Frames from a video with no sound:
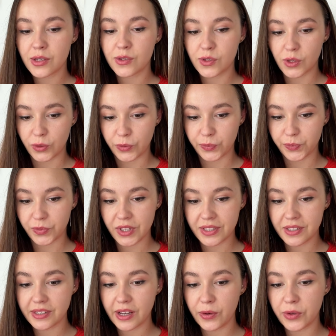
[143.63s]
So
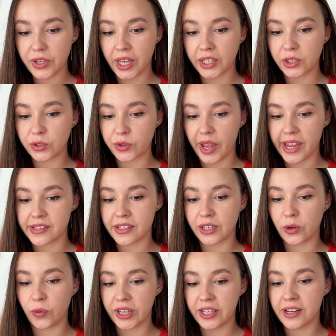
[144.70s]
this is how you can create a
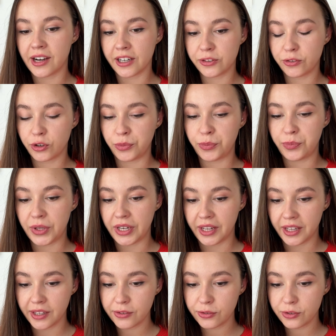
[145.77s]
quick guide from a
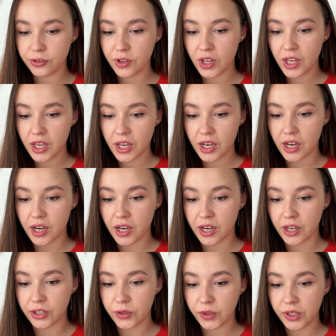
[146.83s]
PDF.
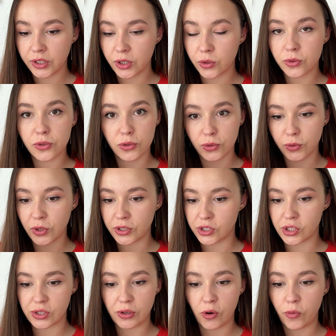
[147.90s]
You can go through and
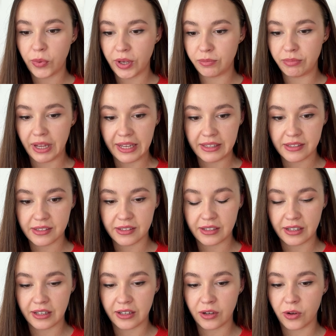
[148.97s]
just copy and paste
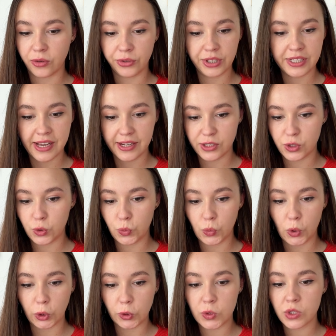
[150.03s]
all the text you
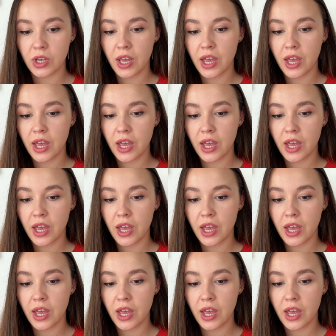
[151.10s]
want,